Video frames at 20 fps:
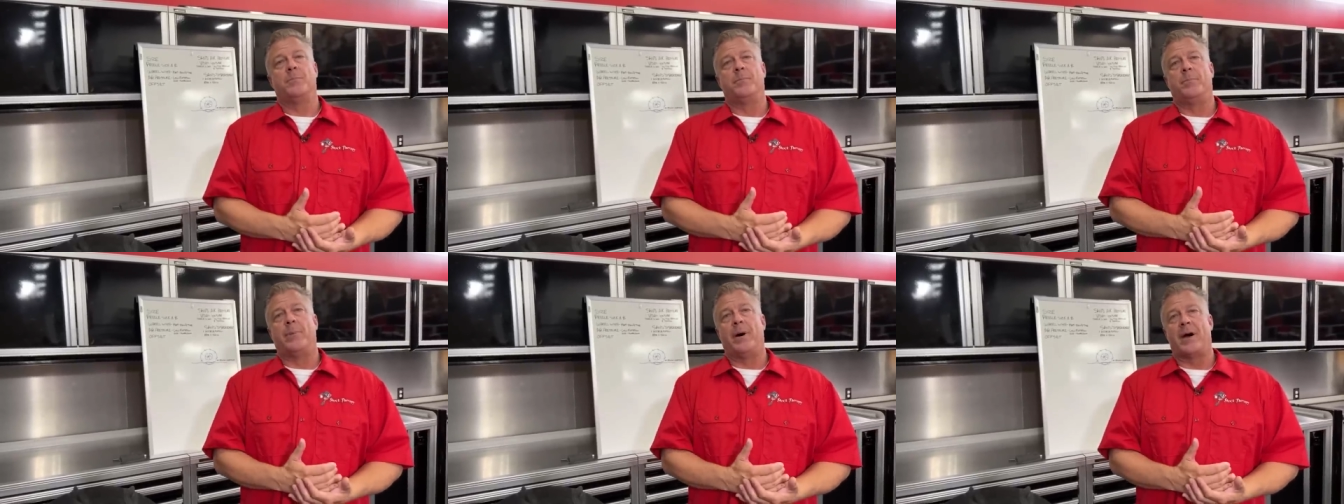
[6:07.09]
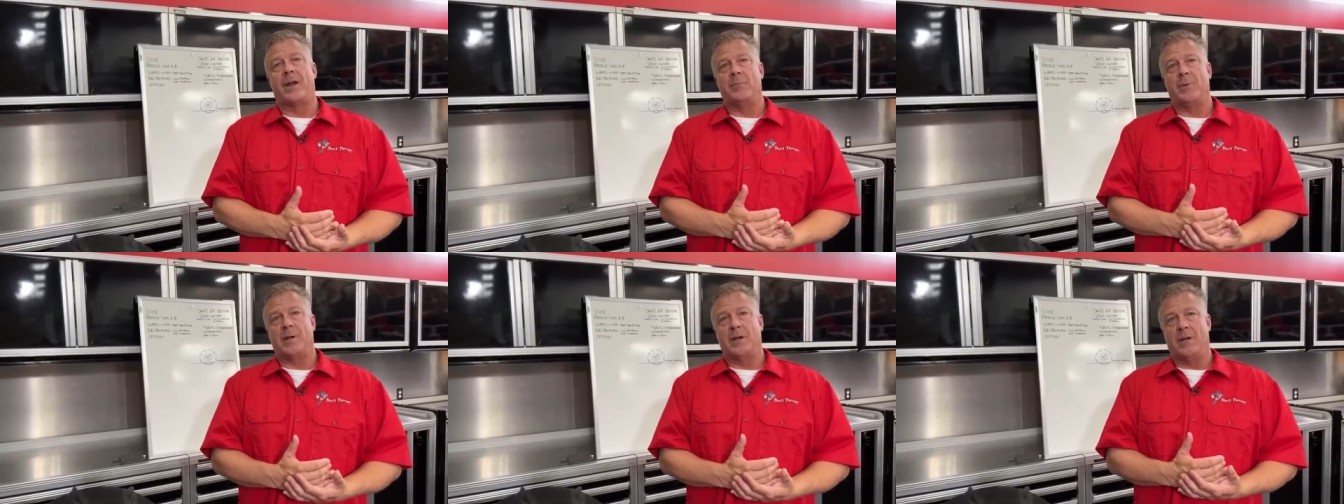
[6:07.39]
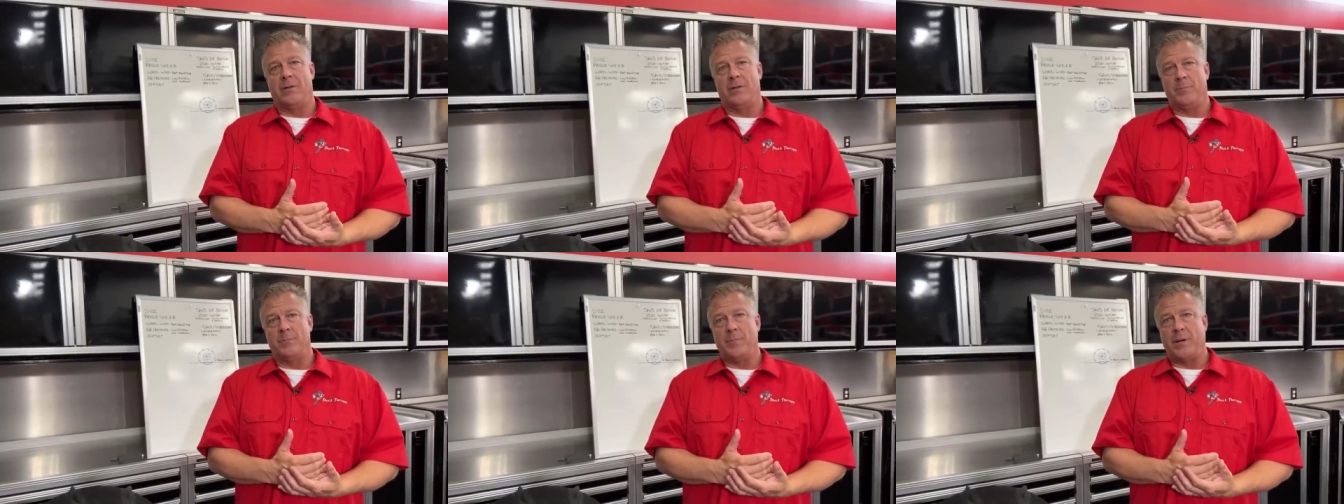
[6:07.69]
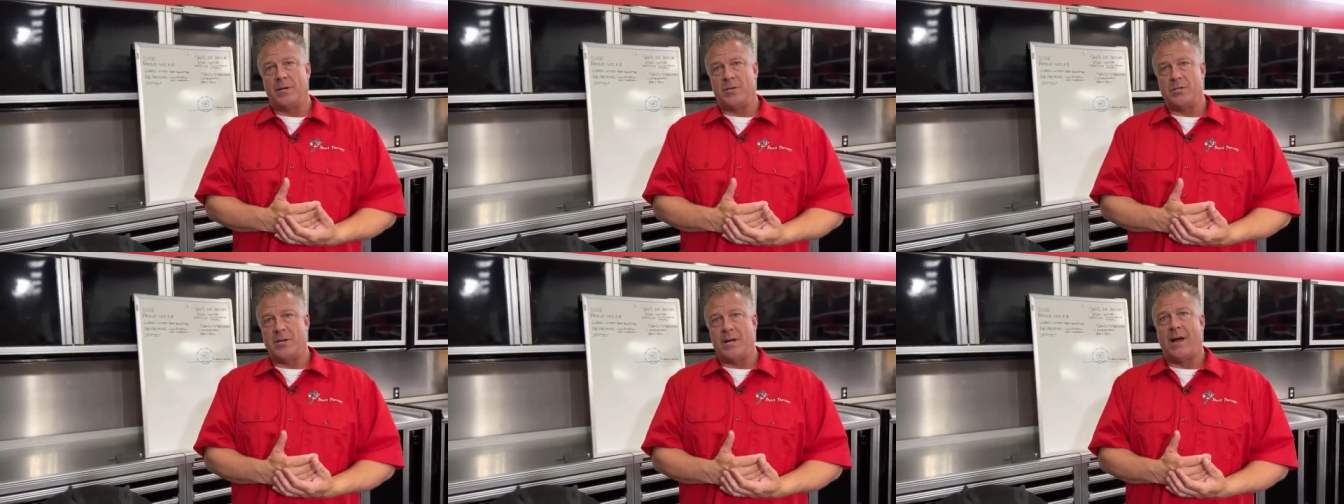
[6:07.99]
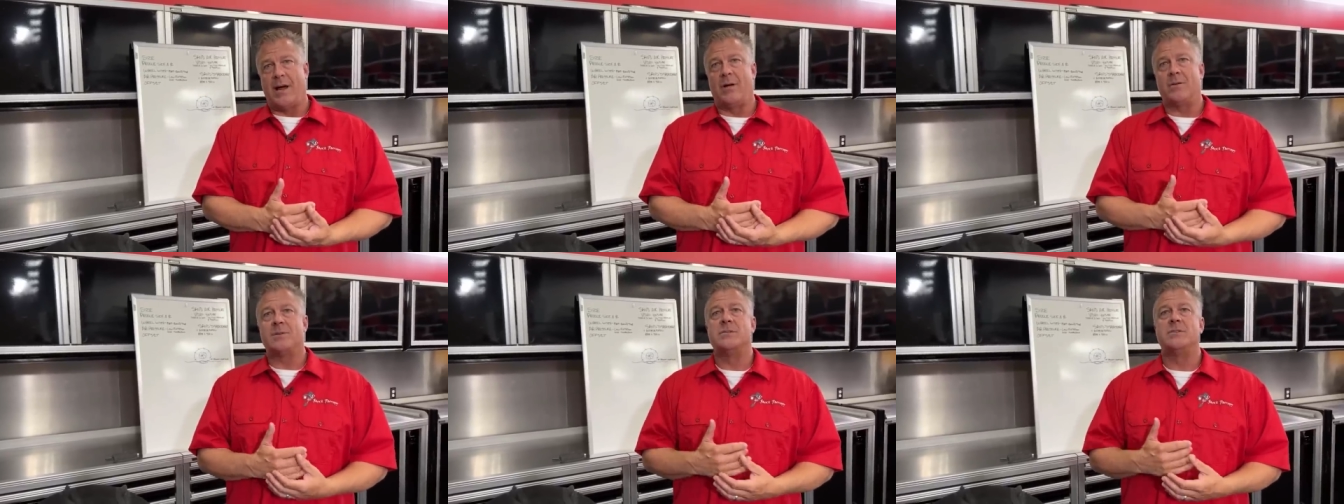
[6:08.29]
bottoming and the big G
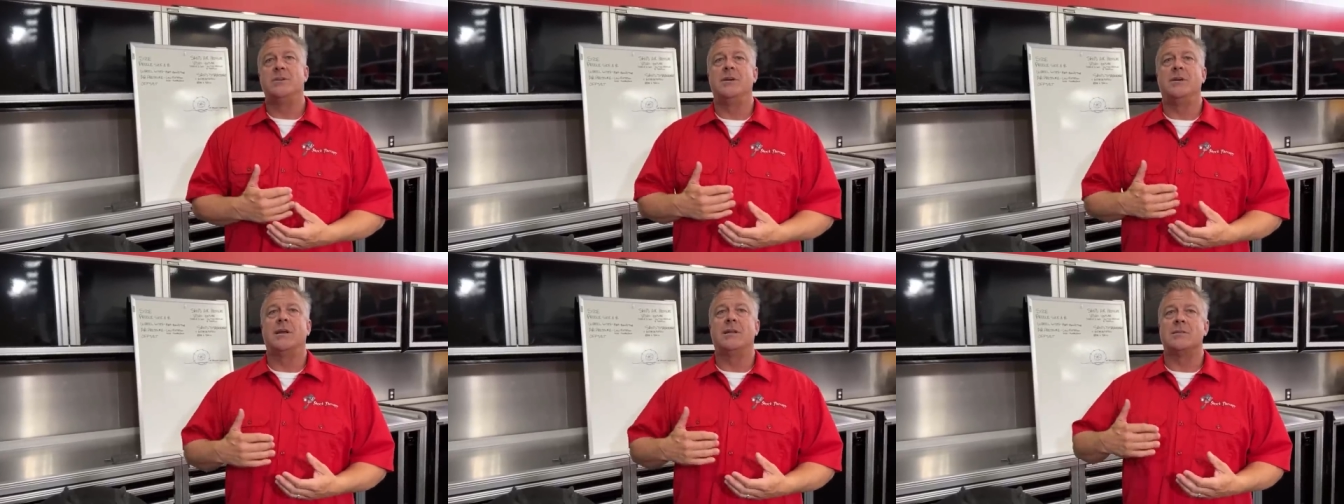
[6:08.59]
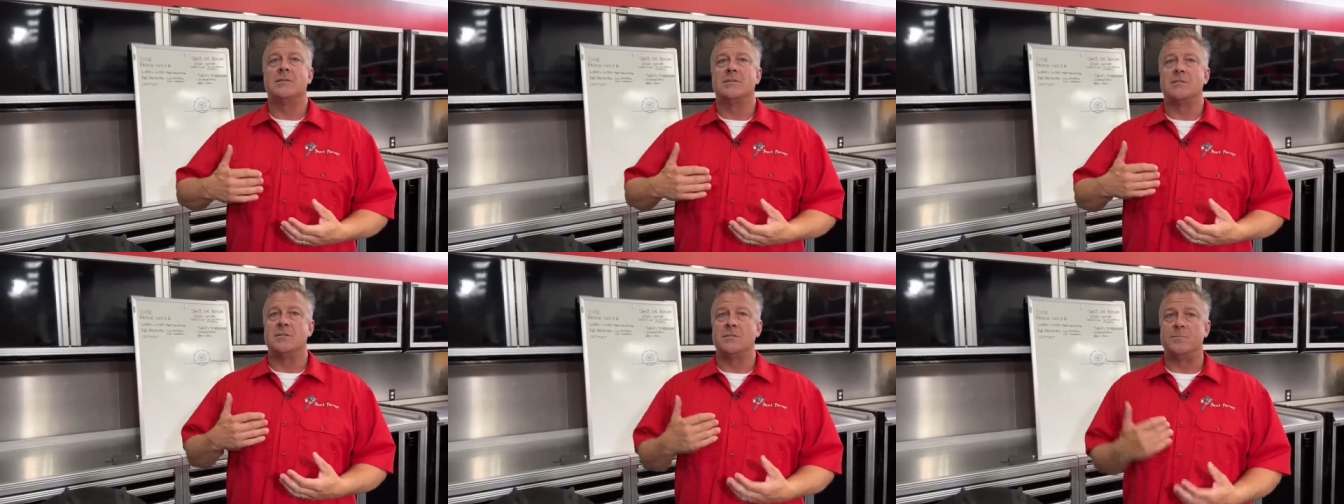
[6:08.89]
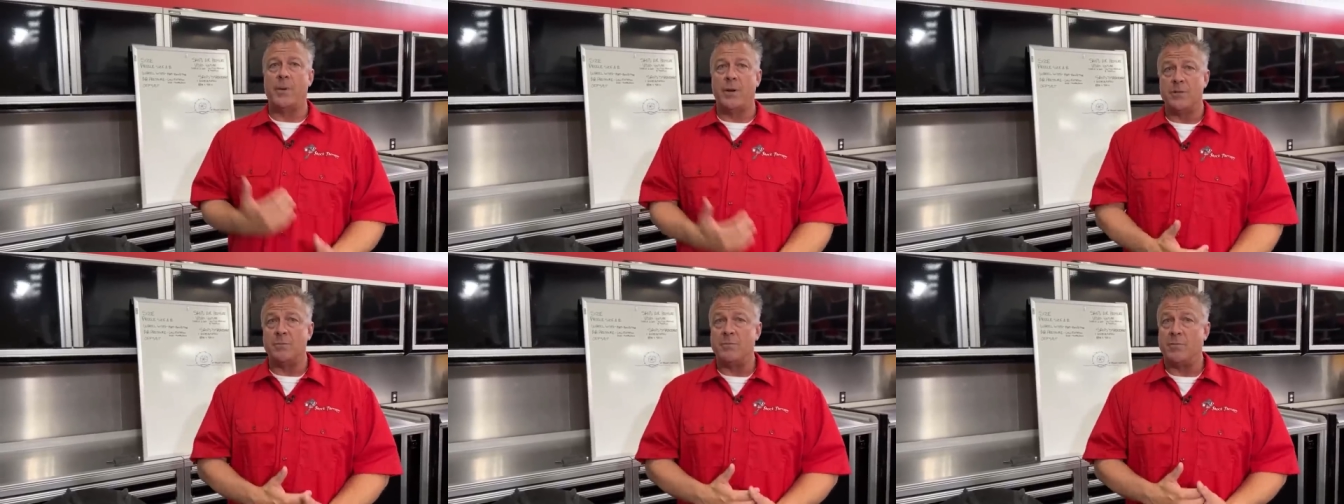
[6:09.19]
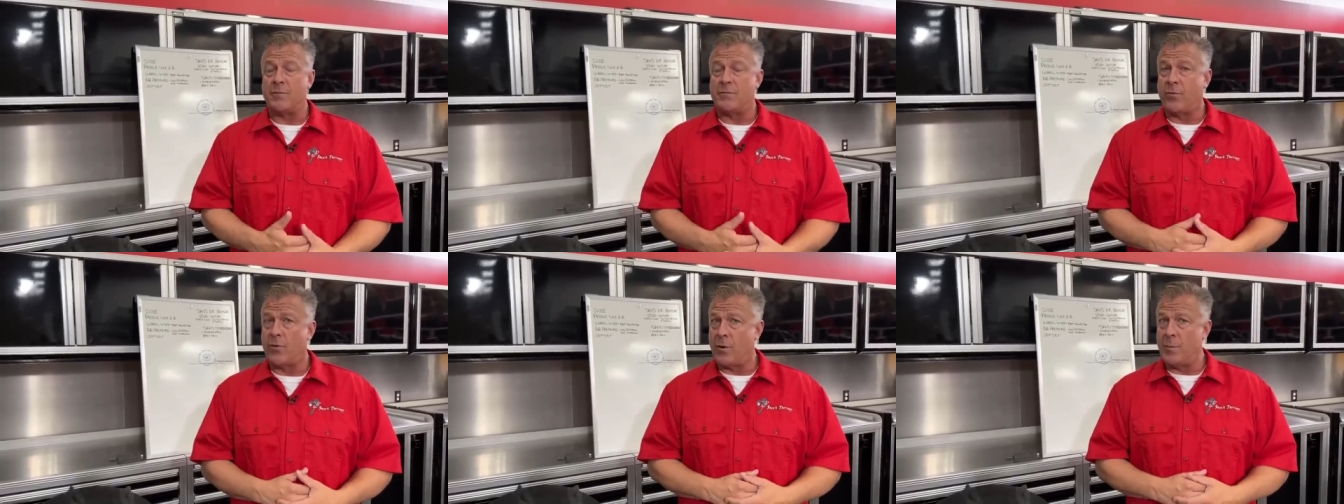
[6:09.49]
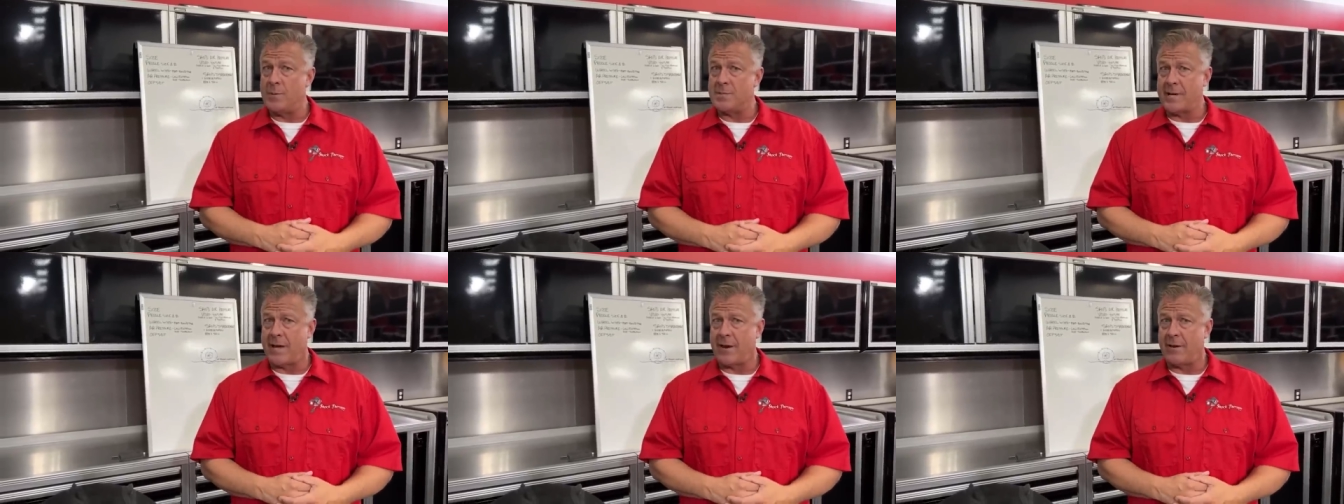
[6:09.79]
out so you get the suspension
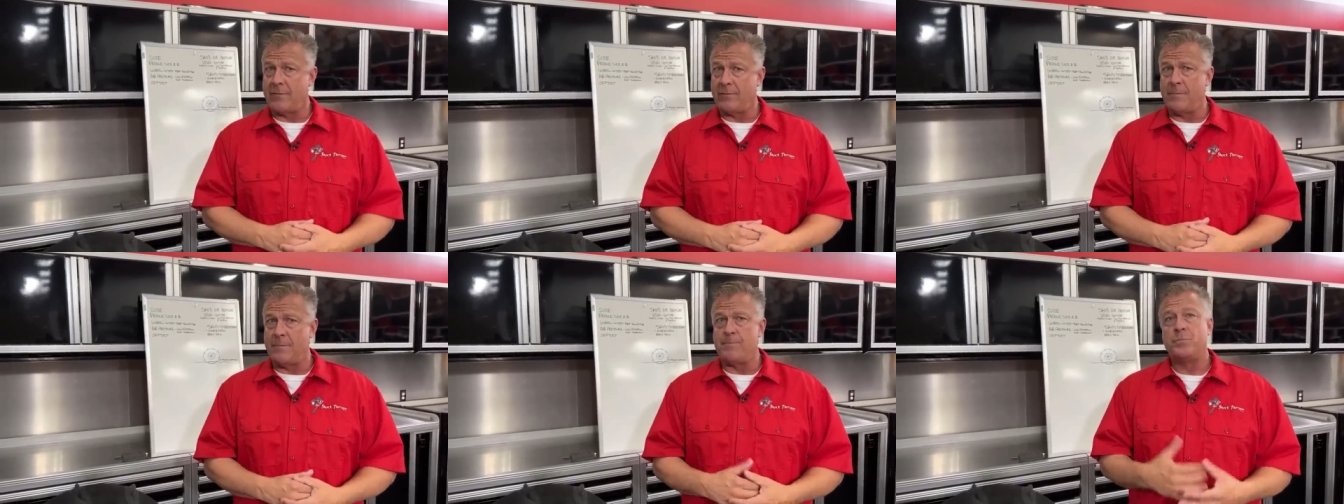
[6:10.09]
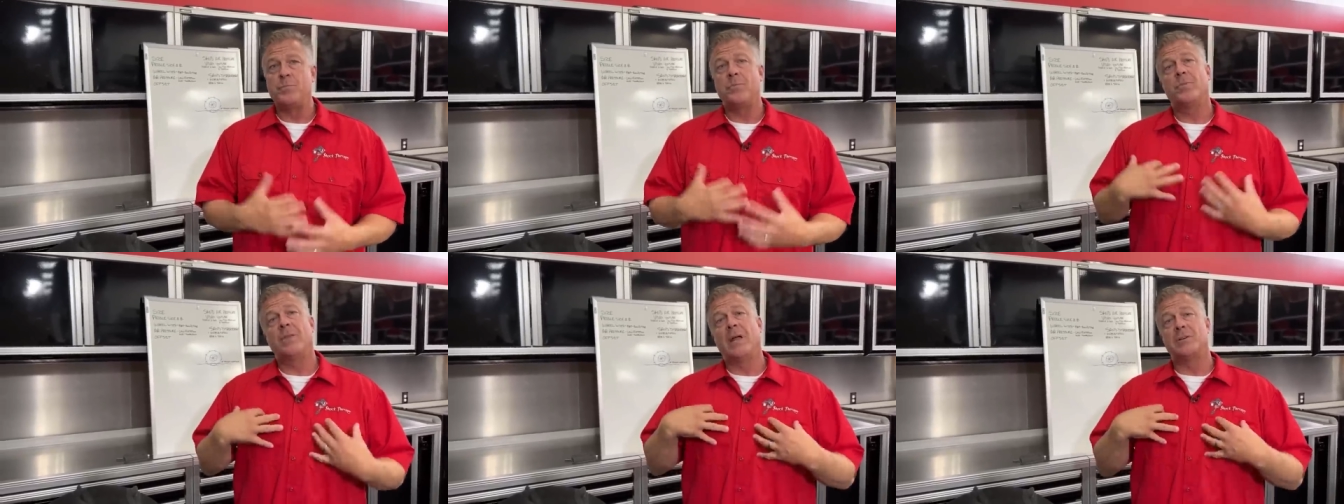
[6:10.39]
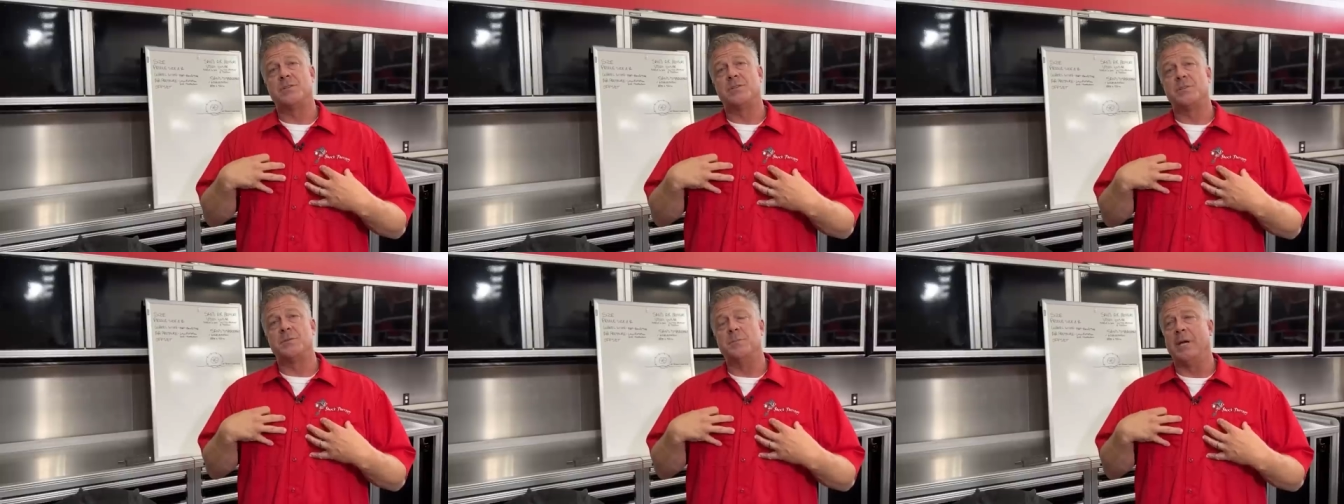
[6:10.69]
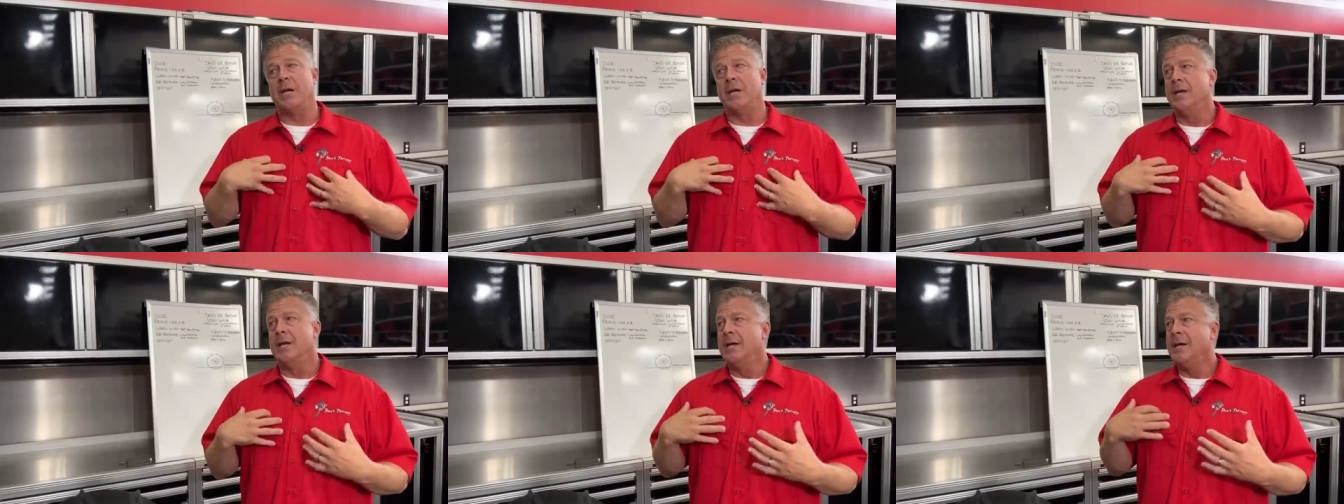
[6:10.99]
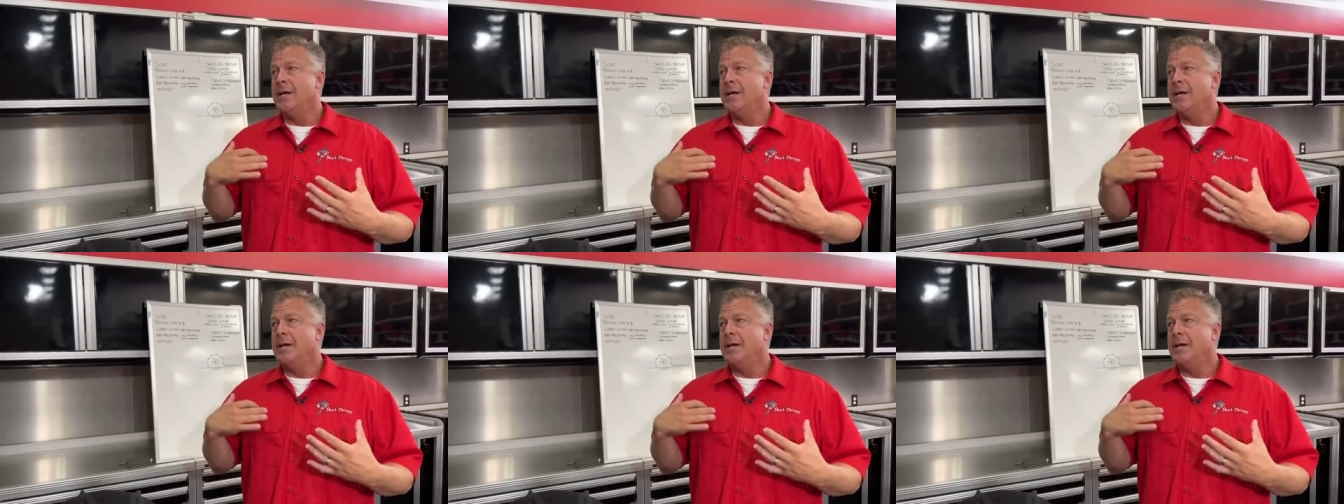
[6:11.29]
performance out of it. That's just me.